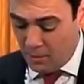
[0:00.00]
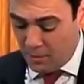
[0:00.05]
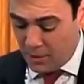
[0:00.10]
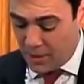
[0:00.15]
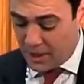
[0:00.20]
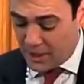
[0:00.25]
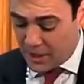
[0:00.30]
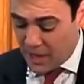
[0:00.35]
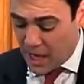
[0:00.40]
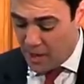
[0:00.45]
But
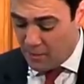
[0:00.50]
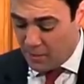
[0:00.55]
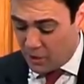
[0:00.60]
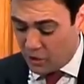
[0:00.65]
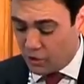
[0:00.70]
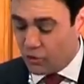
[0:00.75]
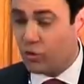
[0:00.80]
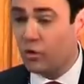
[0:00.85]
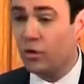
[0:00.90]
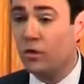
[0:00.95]
the same is
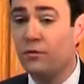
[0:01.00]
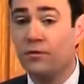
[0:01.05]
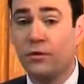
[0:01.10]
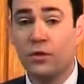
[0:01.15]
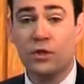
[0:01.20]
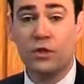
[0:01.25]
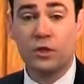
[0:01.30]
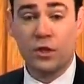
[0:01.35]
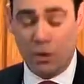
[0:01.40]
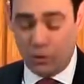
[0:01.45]
true
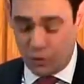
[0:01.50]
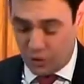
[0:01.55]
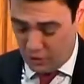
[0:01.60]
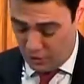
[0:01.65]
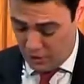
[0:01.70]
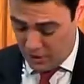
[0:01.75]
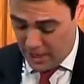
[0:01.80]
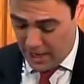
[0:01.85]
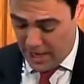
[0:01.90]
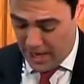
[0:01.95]
for
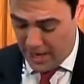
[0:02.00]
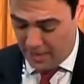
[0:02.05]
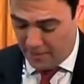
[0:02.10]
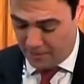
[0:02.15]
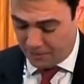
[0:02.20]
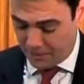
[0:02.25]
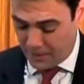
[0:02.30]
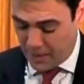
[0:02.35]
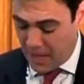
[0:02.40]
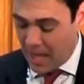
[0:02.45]
social care.
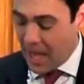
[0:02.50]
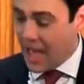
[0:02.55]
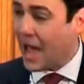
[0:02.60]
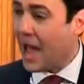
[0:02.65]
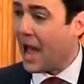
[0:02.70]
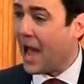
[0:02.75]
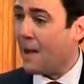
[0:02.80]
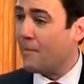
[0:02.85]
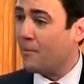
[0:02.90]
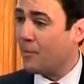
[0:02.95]

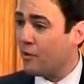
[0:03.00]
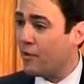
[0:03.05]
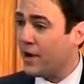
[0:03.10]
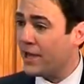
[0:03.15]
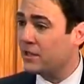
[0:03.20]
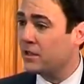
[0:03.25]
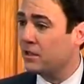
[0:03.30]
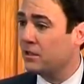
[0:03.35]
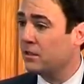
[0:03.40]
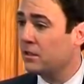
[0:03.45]
At
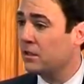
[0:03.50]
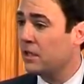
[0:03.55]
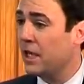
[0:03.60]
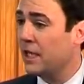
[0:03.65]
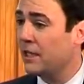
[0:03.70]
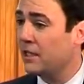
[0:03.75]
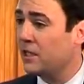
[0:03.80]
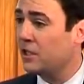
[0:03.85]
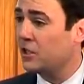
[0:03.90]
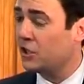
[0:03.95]
present,
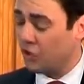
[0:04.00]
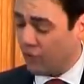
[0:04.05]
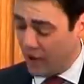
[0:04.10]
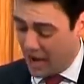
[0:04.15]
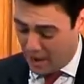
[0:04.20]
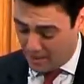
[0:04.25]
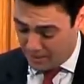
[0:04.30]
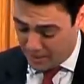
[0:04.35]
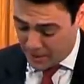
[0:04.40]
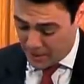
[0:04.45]
it is
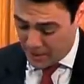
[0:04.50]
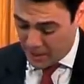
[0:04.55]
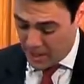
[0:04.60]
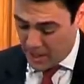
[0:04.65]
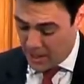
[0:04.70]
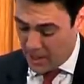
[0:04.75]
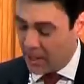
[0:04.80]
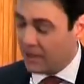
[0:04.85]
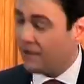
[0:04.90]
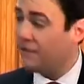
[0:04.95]
trapped
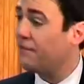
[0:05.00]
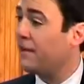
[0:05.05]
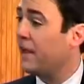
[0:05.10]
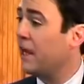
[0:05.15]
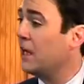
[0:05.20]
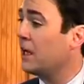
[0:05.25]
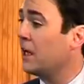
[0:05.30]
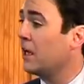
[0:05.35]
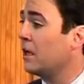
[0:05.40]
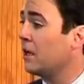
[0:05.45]
in a
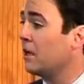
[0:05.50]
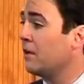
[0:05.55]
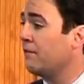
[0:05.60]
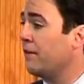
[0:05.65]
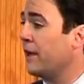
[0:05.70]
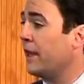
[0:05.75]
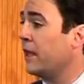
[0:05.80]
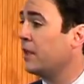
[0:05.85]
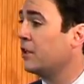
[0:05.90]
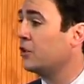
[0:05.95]
failing
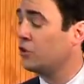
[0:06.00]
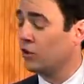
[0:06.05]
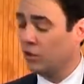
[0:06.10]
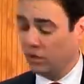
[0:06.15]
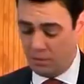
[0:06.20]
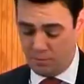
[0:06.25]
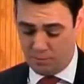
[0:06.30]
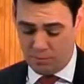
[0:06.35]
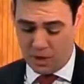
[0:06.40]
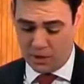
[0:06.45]

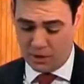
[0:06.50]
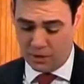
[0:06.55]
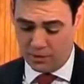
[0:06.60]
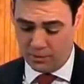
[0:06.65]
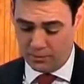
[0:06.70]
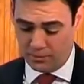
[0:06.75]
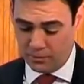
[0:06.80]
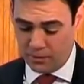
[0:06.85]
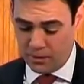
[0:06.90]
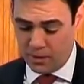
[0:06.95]
financial
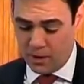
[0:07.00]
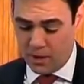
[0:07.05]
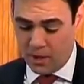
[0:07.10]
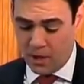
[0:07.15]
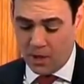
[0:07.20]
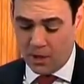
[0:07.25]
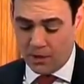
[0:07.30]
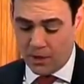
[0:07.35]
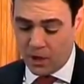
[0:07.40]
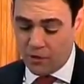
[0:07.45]
model.
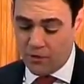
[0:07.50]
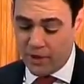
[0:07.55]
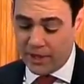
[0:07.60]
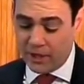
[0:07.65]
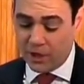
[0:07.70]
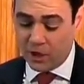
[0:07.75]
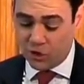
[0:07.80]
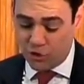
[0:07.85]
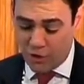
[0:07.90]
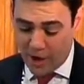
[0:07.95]
The
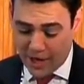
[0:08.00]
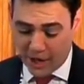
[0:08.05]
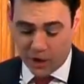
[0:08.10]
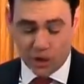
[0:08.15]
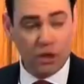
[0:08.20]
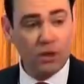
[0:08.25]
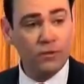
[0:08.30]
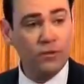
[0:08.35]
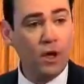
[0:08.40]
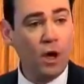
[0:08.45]
great
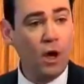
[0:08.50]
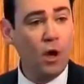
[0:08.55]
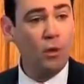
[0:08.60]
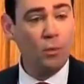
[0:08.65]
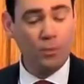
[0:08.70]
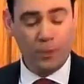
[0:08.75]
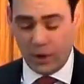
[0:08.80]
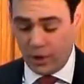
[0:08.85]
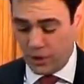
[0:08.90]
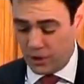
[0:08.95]
attraction of the
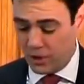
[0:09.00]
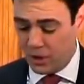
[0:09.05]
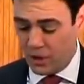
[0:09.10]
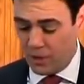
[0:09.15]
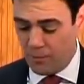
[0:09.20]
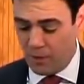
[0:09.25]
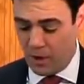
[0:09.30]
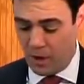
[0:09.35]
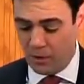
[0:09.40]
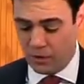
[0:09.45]
whole person
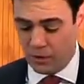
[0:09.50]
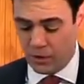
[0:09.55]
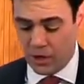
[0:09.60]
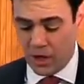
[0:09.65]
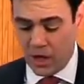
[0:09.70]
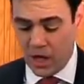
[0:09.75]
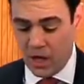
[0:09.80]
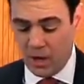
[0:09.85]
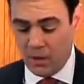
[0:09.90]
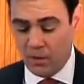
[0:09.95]
approach,
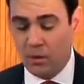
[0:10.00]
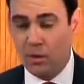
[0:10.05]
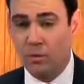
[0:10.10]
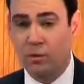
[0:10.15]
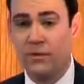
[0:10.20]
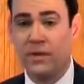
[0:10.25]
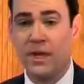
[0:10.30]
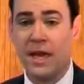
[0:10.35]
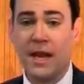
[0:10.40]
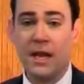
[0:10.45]

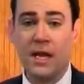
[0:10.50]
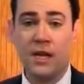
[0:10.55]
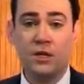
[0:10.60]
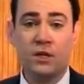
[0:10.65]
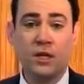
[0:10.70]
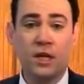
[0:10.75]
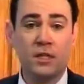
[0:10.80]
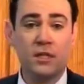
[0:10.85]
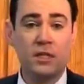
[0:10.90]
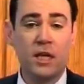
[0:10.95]
with the
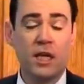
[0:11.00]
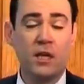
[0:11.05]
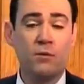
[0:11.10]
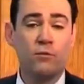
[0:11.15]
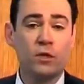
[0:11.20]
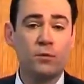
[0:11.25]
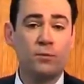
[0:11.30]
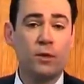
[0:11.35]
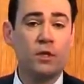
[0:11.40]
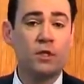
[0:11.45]
NHS taking
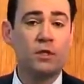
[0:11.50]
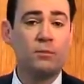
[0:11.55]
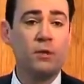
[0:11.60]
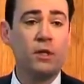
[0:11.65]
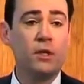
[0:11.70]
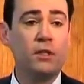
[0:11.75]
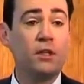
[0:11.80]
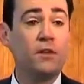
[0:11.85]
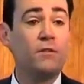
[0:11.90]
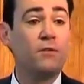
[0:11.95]

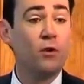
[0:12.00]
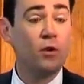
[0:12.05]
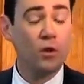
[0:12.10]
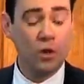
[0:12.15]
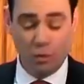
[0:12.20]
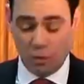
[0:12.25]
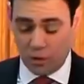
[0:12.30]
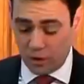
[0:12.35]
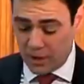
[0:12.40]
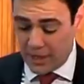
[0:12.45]
responsibility for
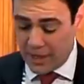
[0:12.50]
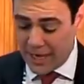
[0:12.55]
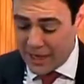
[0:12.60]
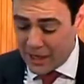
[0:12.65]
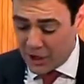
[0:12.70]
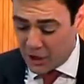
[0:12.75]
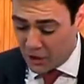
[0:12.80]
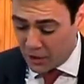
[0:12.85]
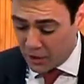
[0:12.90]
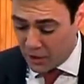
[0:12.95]

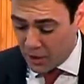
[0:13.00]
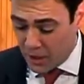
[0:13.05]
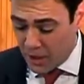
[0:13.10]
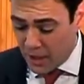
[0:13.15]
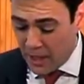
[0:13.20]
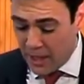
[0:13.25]
coordination,